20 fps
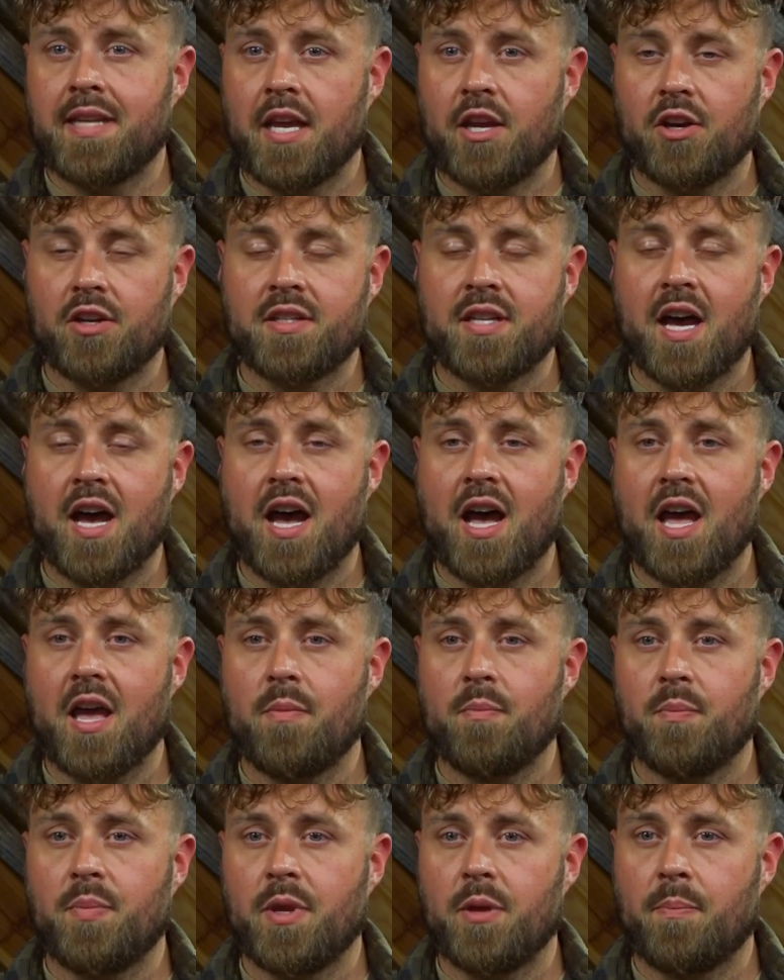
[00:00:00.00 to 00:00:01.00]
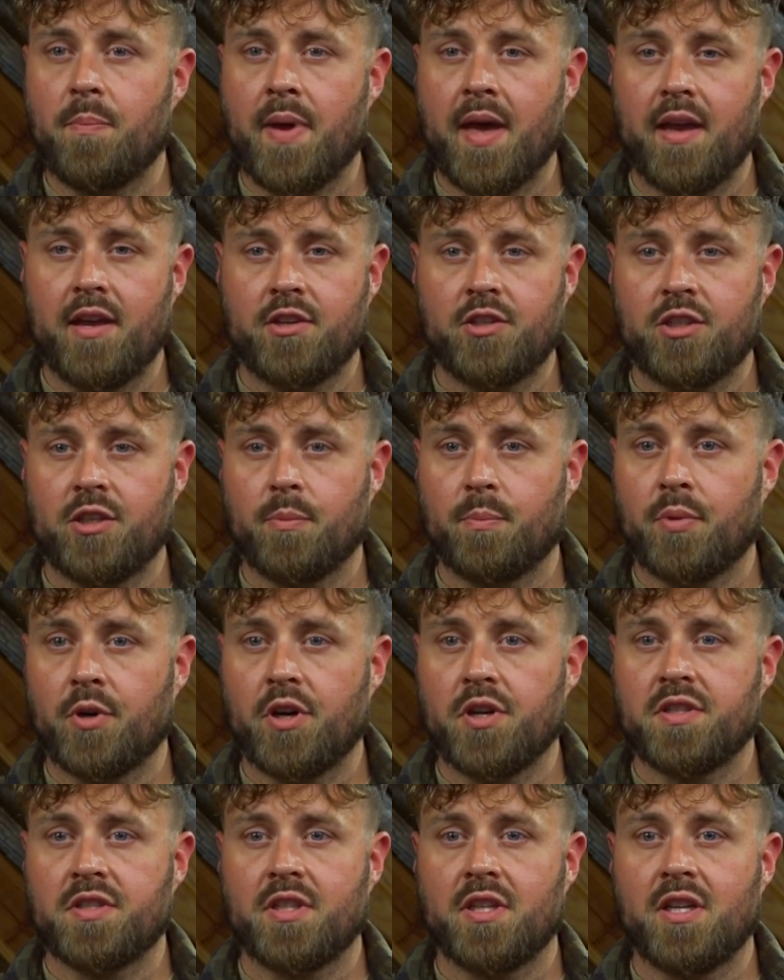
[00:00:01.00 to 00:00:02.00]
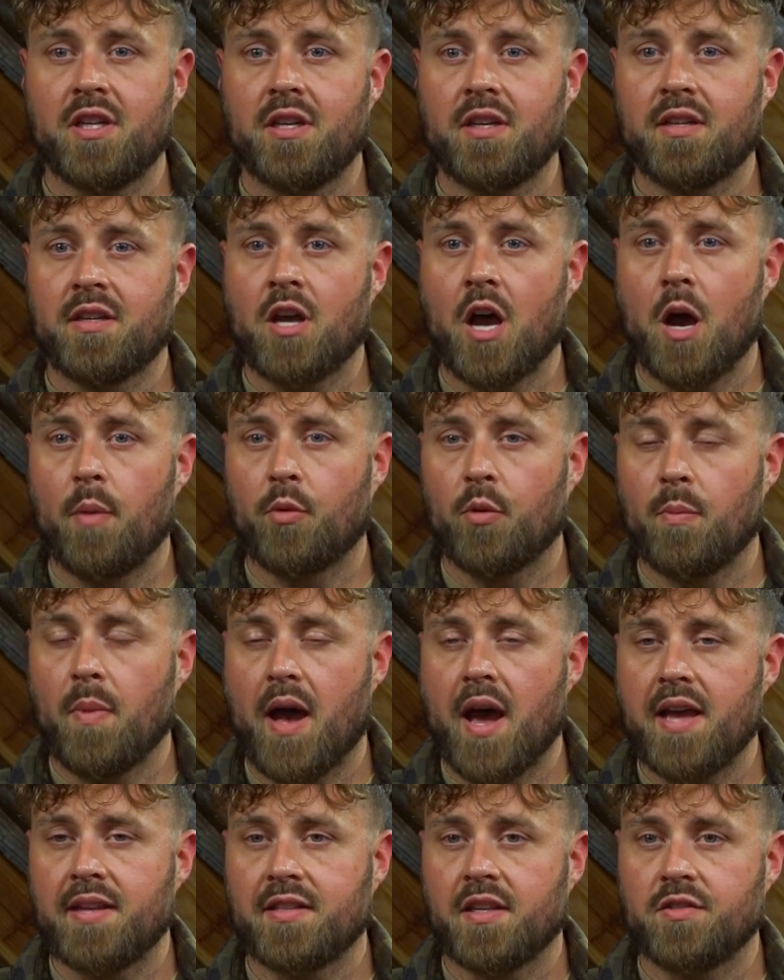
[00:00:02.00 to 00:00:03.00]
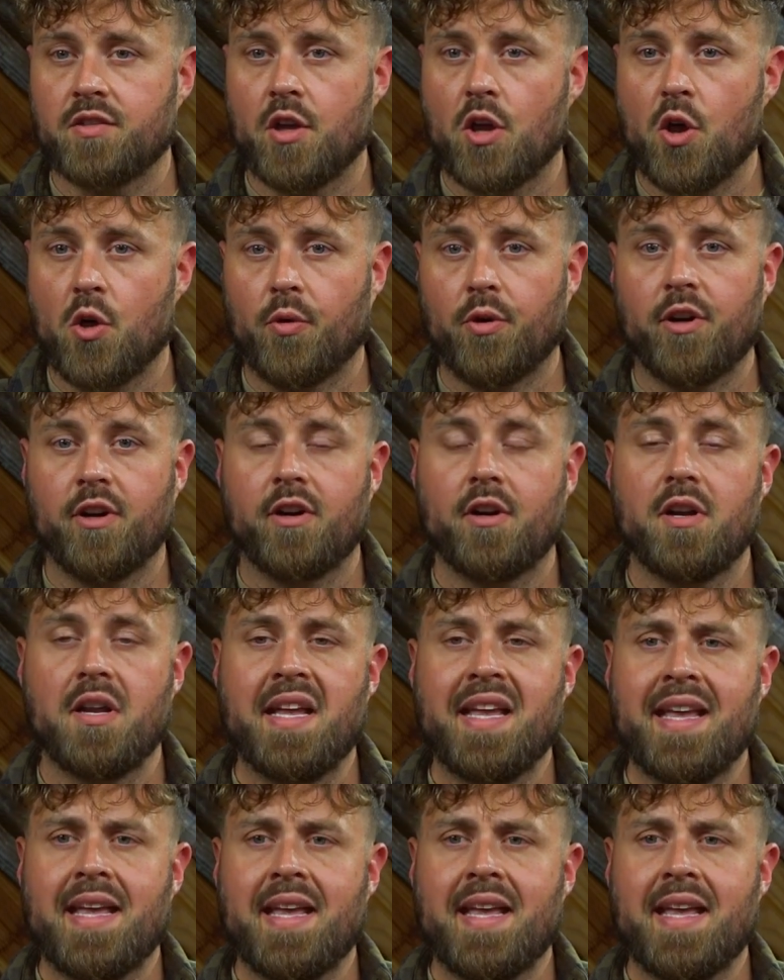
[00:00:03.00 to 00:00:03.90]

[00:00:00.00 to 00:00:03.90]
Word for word: take your time, be a patient person, compromise as an owner,